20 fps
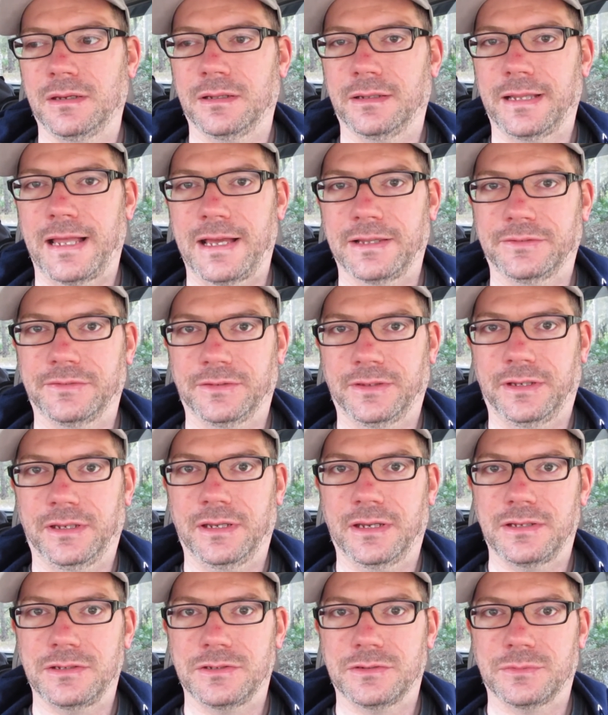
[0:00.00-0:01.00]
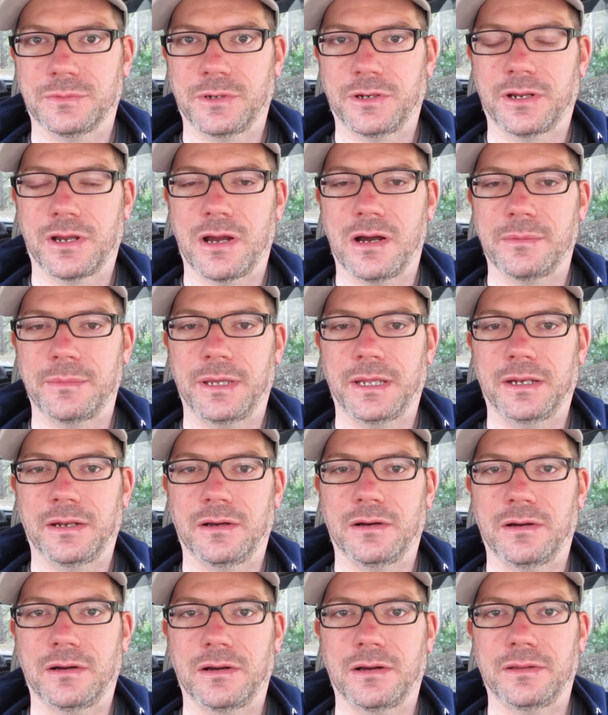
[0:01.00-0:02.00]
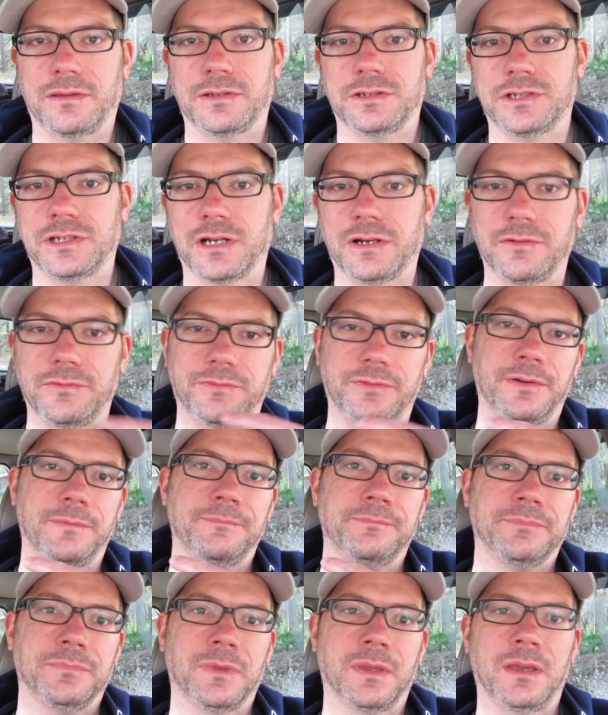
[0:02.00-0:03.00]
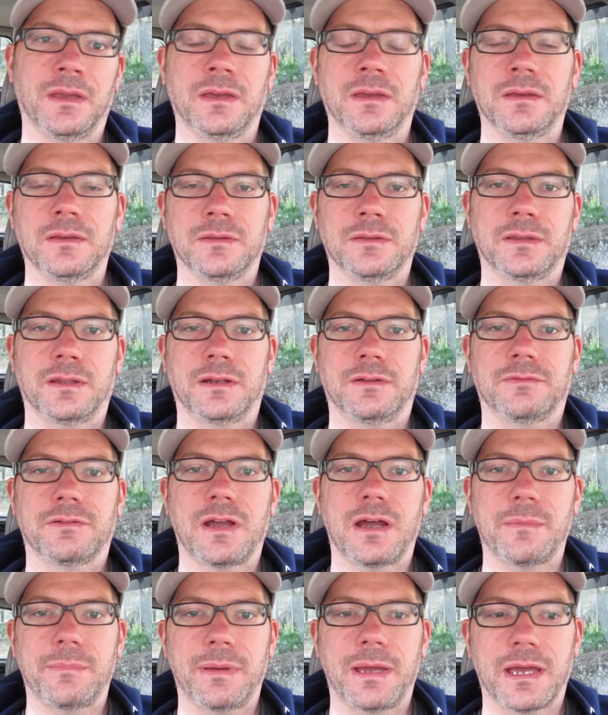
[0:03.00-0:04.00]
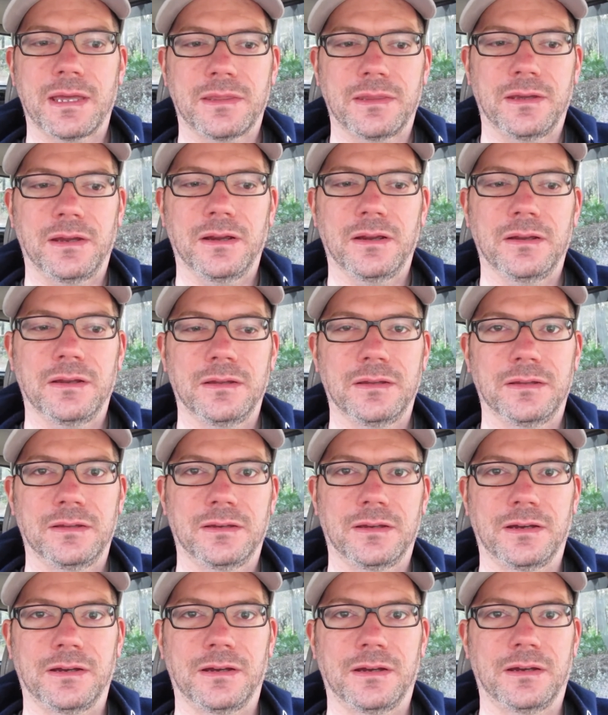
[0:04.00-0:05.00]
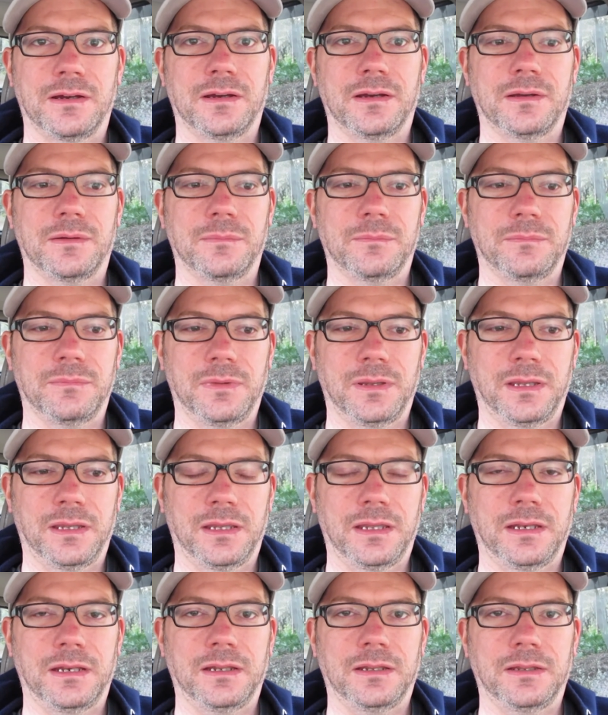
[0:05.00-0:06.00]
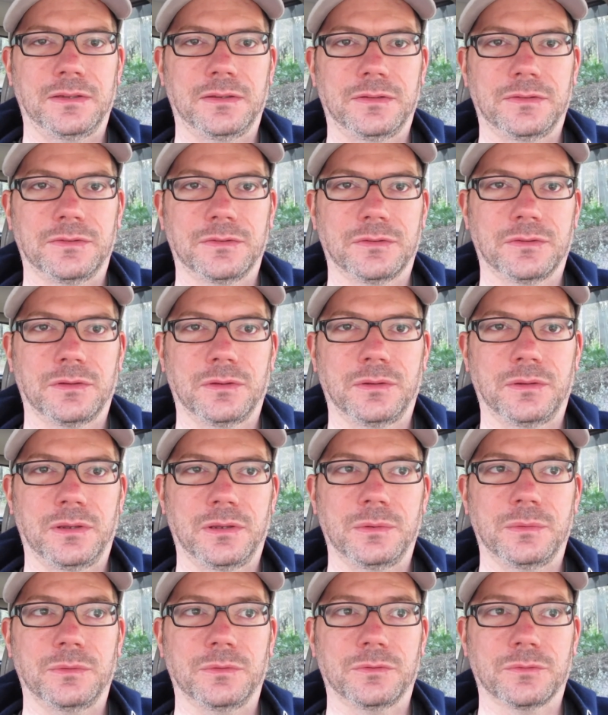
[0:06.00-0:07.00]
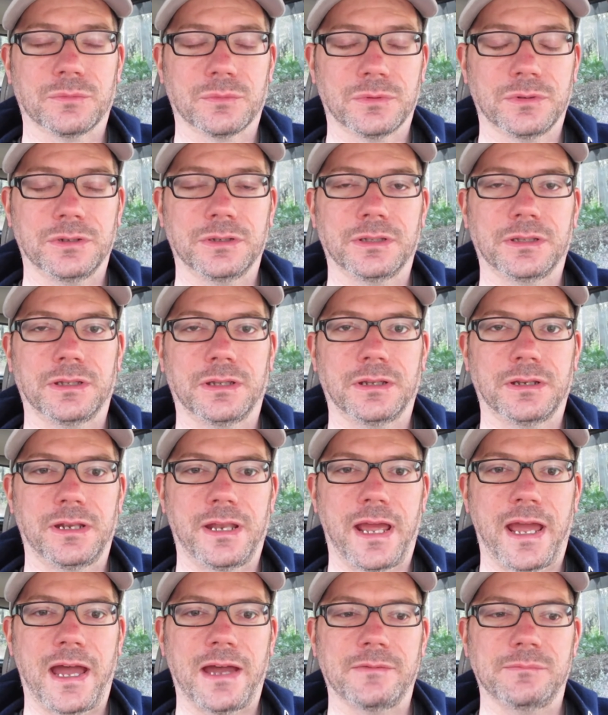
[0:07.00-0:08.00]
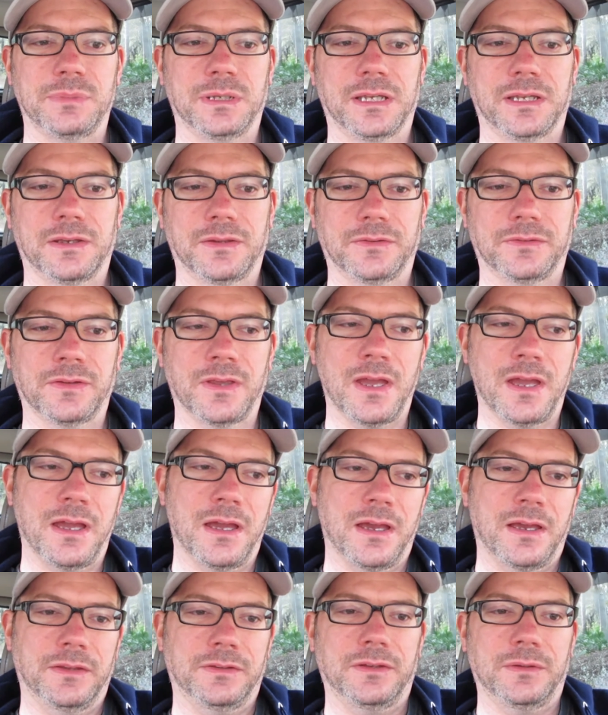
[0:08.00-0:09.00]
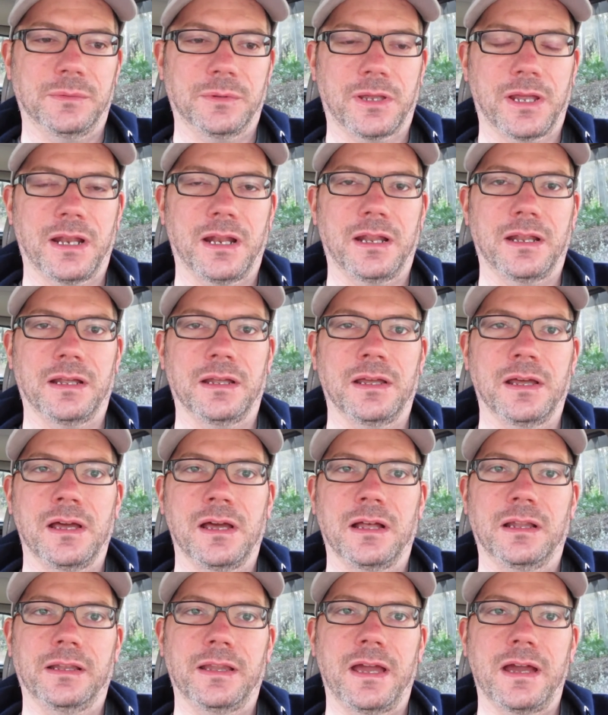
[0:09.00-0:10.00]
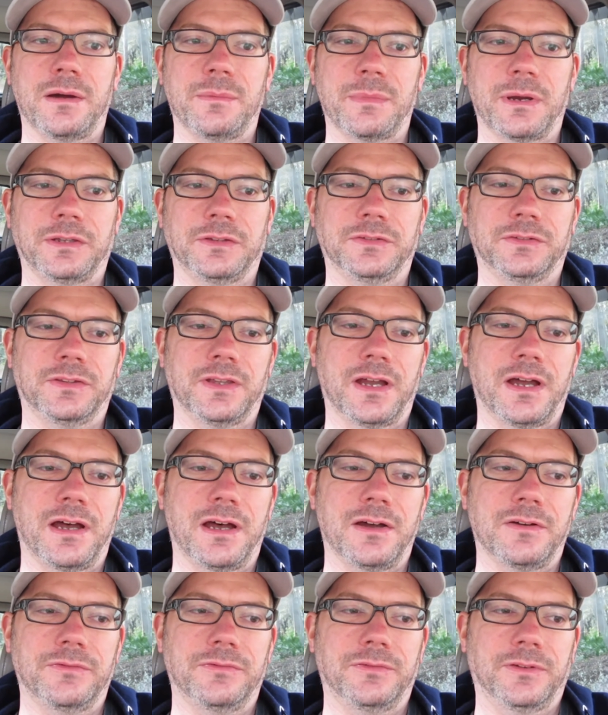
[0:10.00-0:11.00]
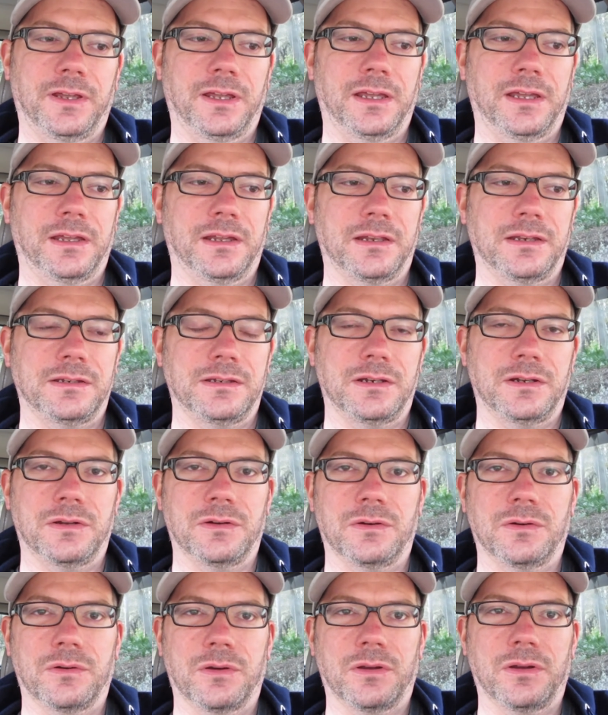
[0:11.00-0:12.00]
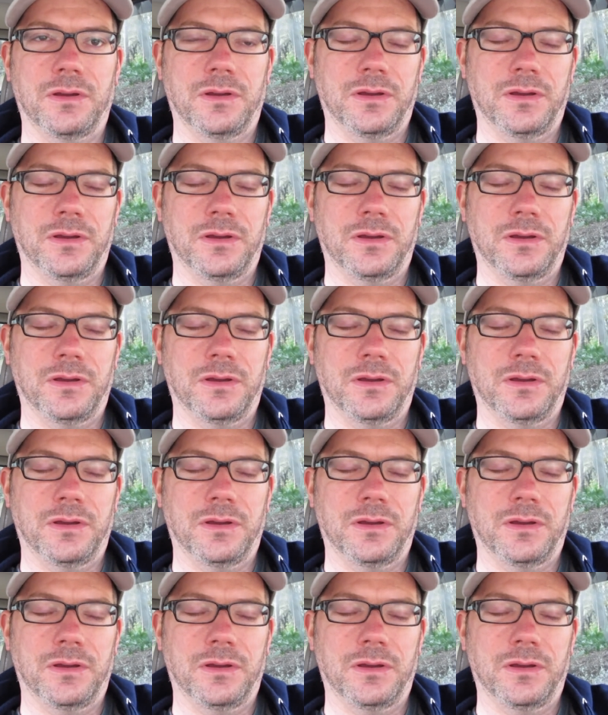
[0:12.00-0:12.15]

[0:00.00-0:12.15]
lastly, I just wanted to comment on the shelf that I've got back there. It was really good to have, because I was able to kind of lay out my stuff and, you know,